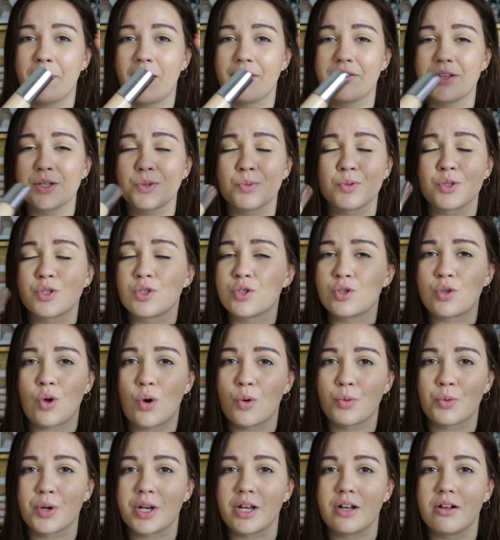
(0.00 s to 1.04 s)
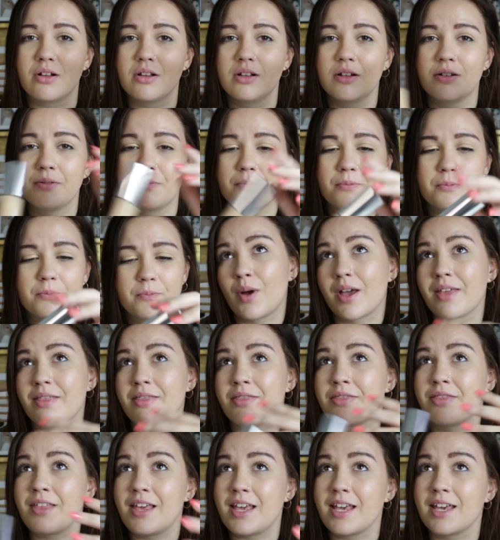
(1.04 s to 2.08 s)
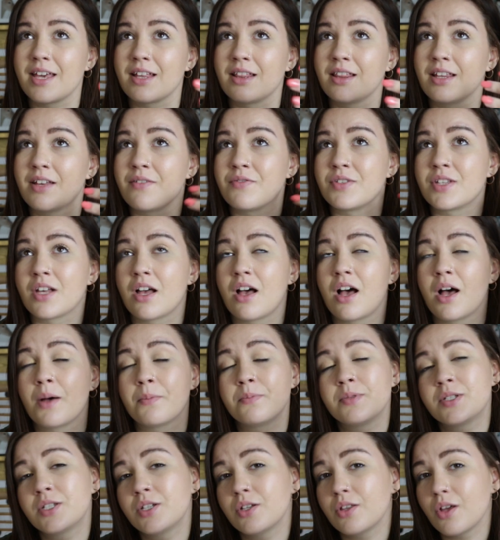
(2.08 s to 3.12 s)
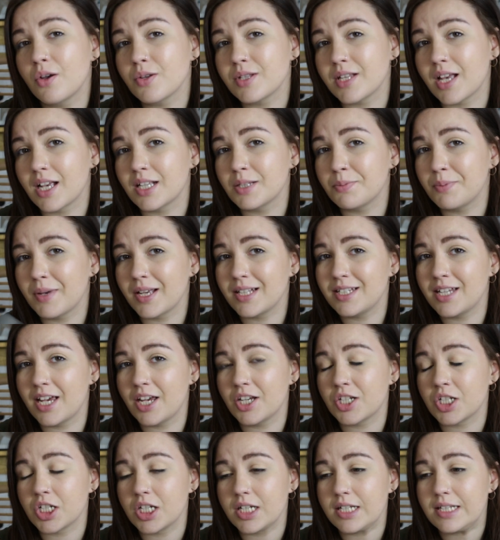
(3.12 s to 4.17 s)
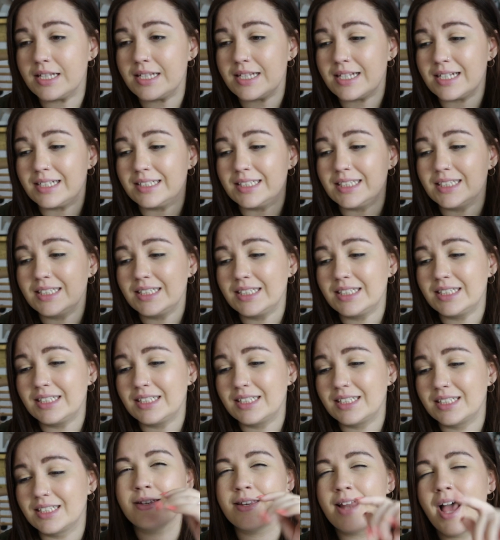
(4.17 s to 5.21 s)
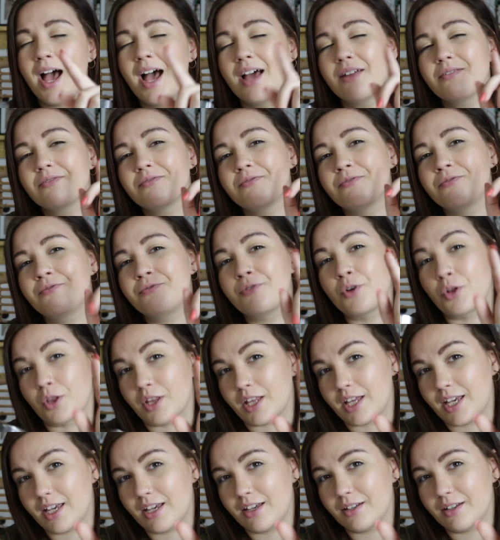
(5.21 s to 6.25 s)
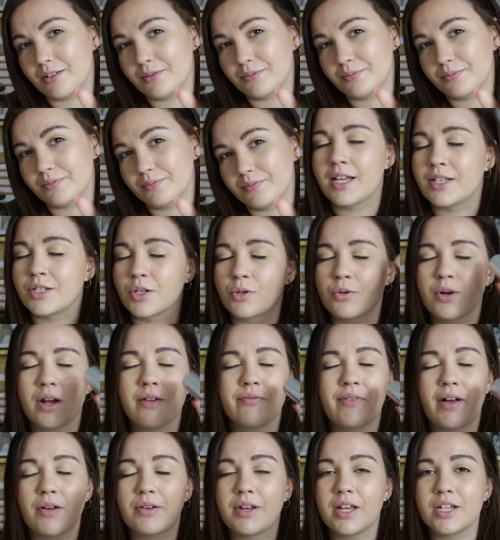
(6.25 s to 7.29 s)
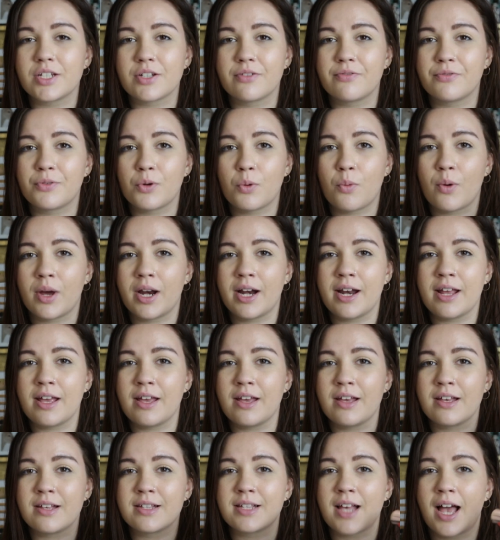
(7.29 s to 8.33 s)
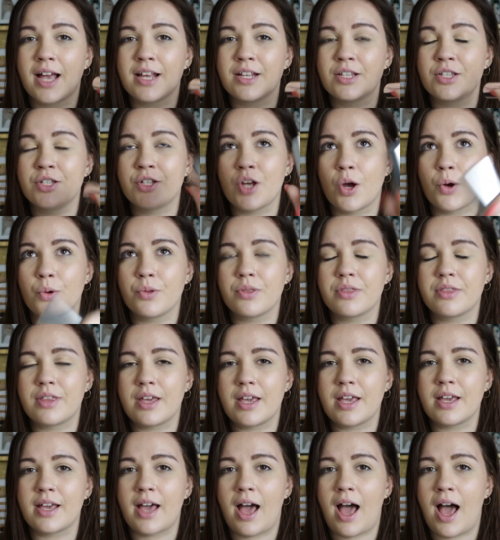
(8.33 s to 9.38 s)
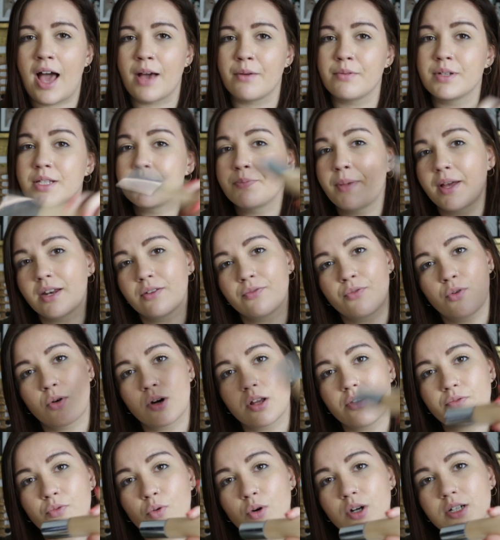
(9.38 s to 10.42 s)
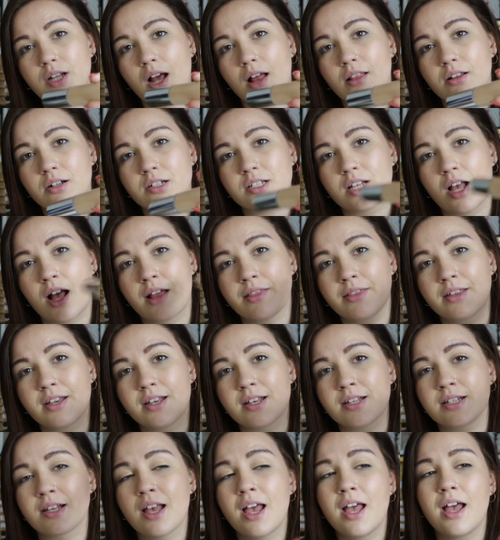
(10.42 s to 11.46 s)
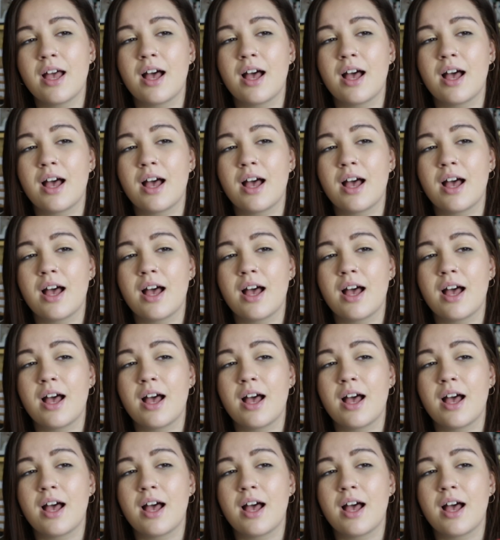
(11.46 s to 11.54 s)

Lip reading: on this was so real. Do I think it lives up to those expectations? Not fully. It's a great foundation for what it is. I don't think I would spend $44 on this.